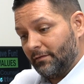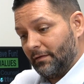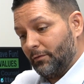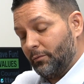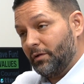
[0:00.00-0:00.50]
Okay,
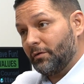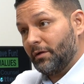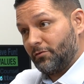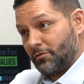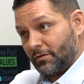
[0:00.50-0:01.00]
so that would be
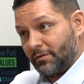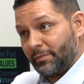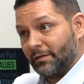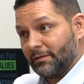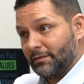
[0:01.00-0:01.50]
your insurance
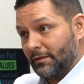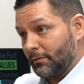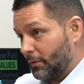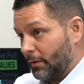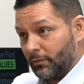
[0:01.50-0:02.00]

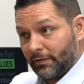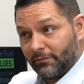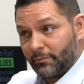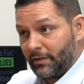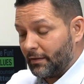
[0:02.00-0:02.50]
policy. Rate will
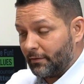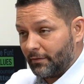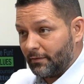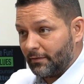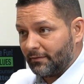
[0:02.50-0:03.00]
never be
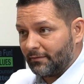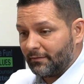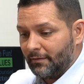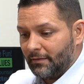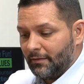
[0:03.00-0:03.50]
higher than
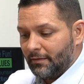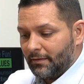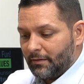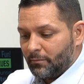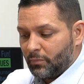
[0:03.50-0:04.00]
this.
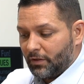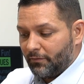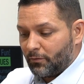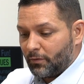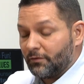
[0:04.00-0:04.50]
But
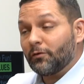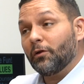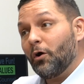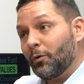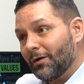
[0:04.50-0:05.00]
if the rates are
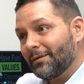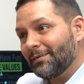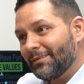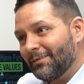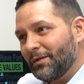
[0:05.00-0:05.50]
lower,
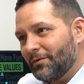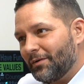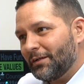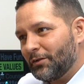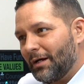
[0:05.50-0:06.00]
when you
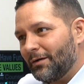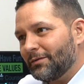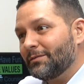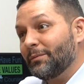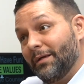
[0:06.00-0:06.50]
find your
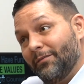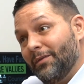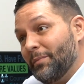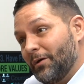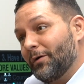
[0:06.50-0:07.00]
house, we give
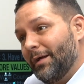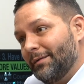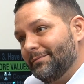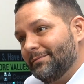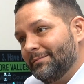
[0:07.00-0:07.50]
you the better rate.